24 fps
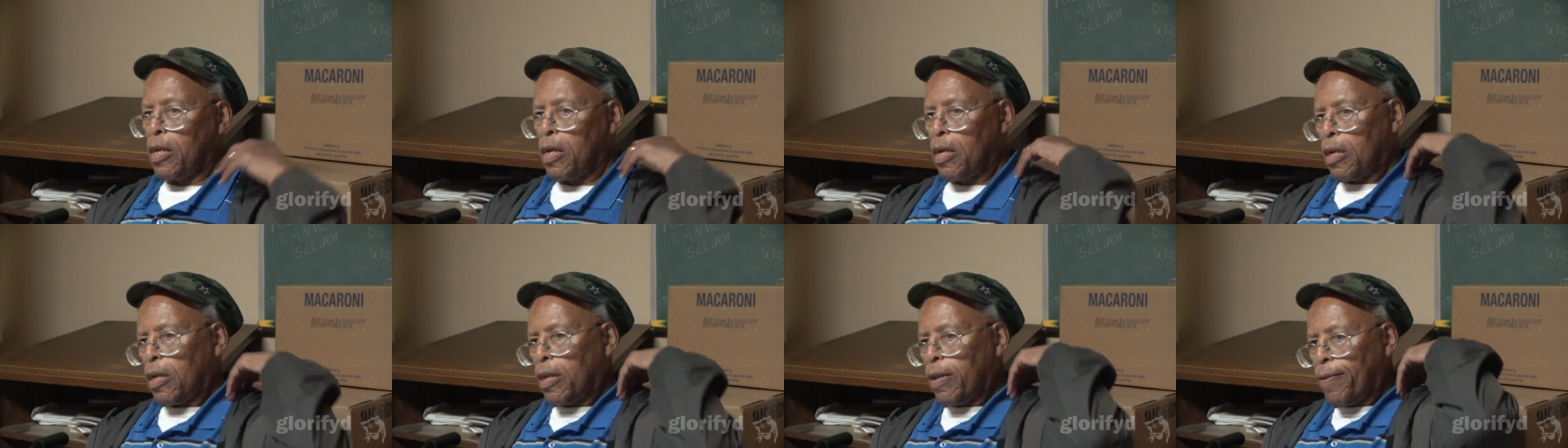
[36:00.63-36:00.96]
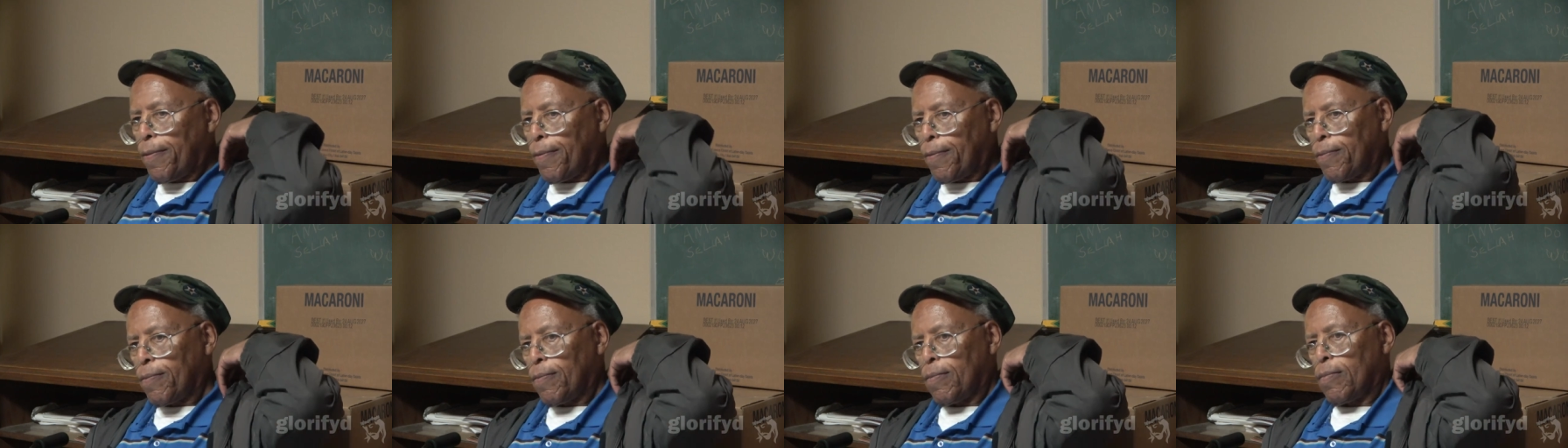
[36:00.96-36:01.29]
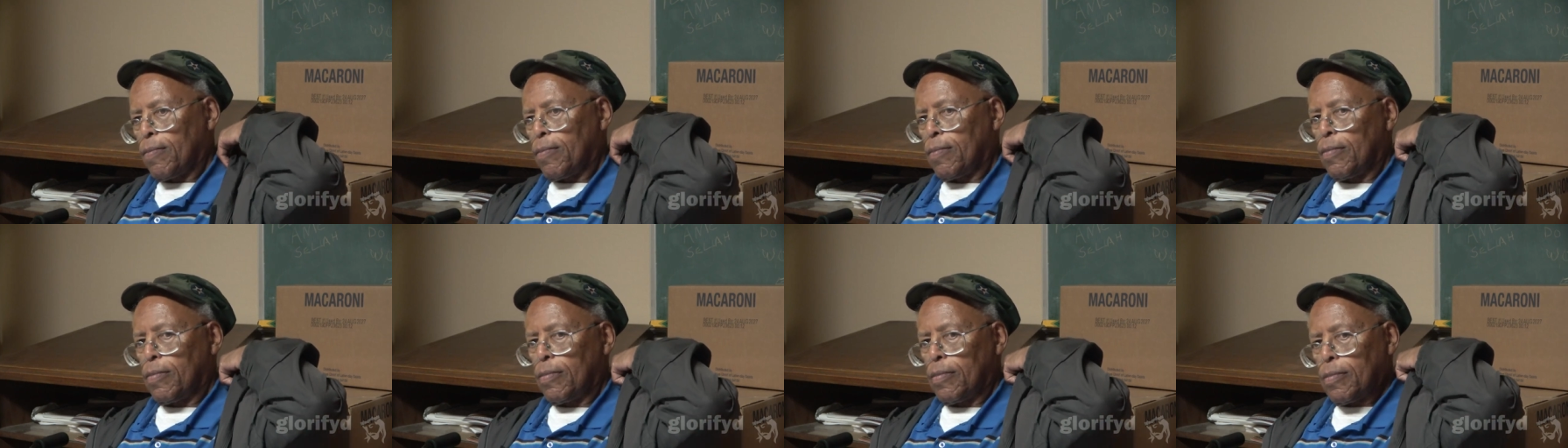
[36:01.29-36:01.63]
then.
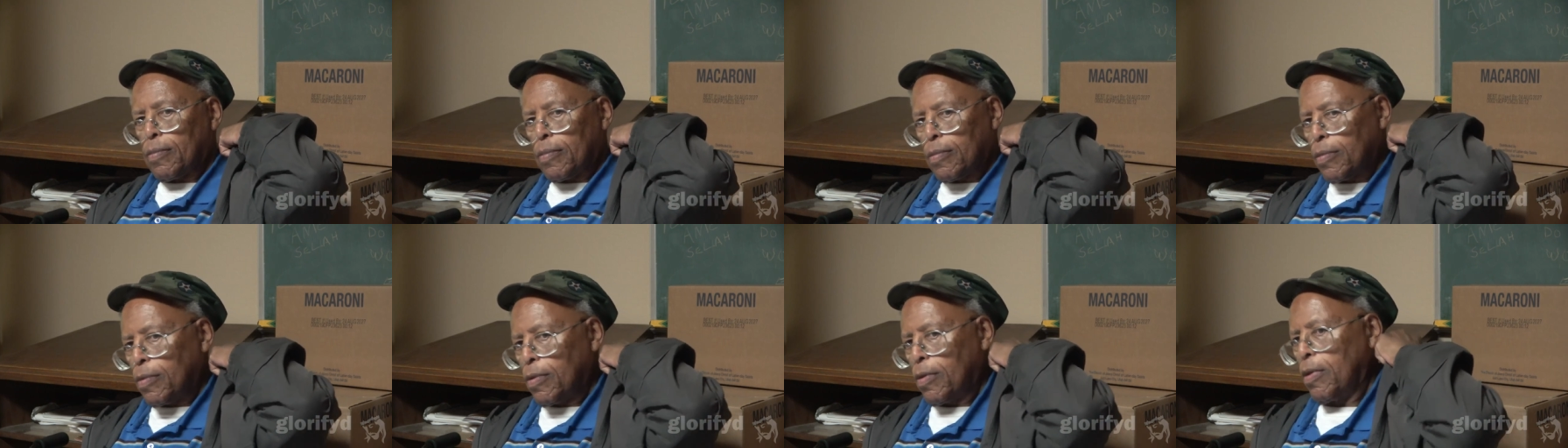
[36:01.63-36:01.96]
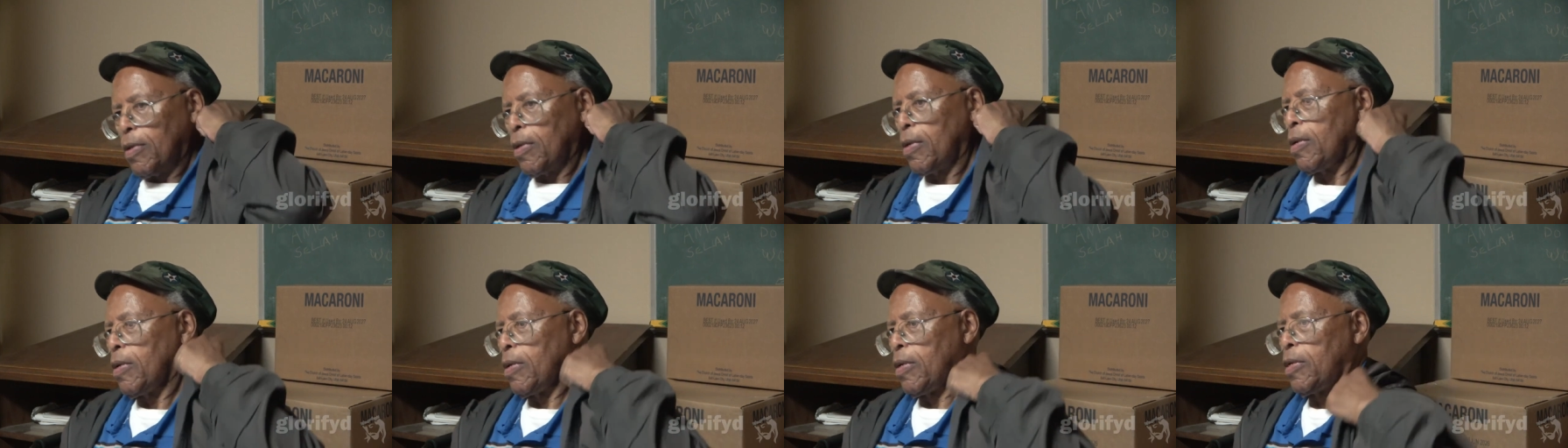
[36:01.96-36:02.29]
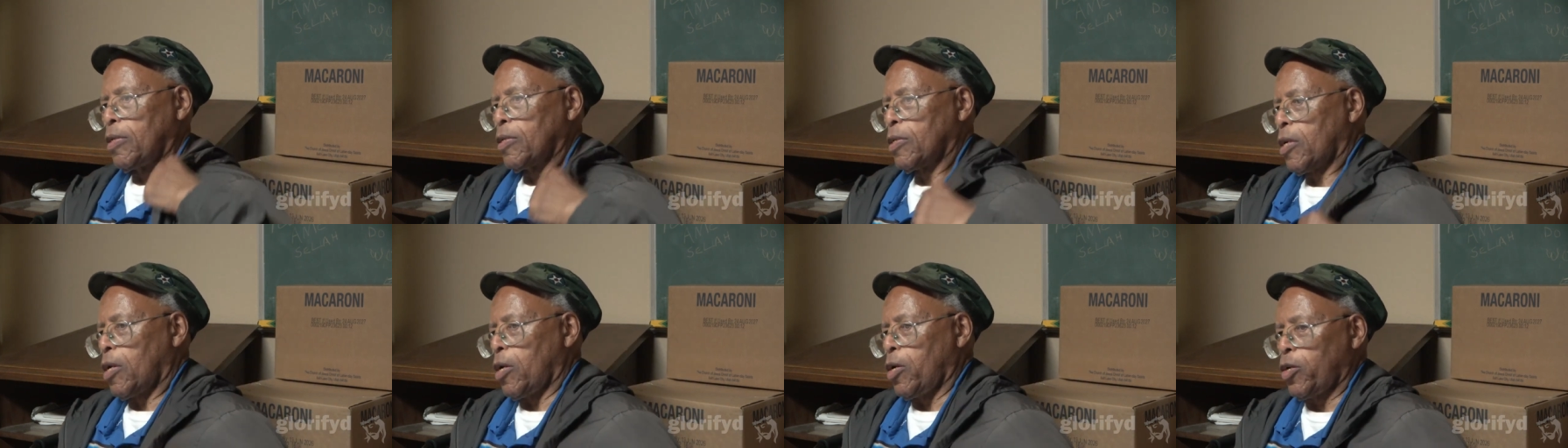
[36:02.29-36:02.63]
Right. Okay. So
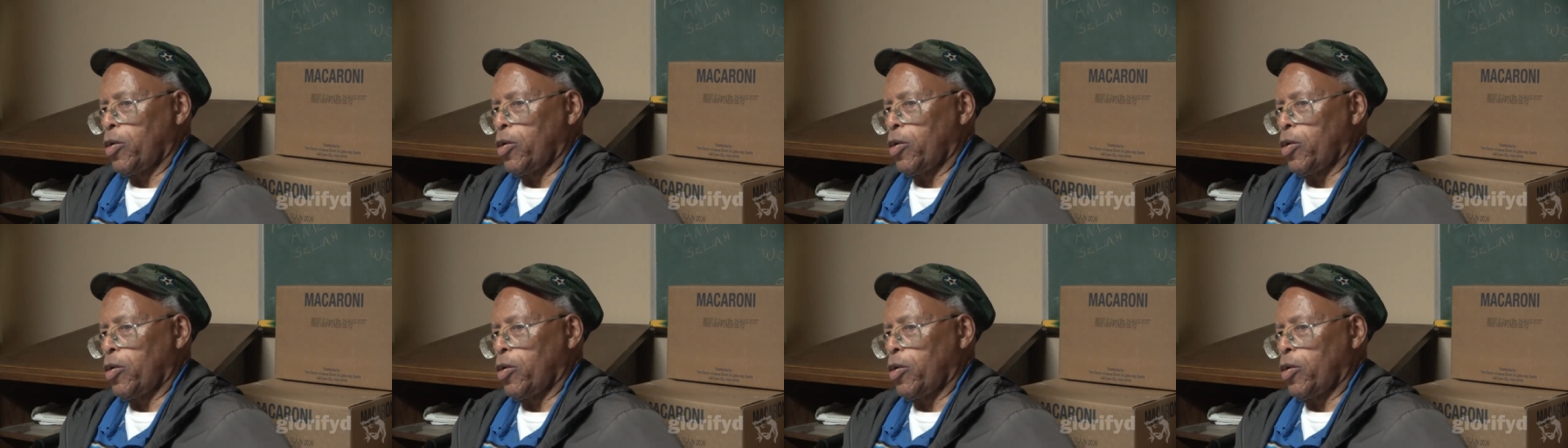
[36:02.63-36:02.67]
yeah,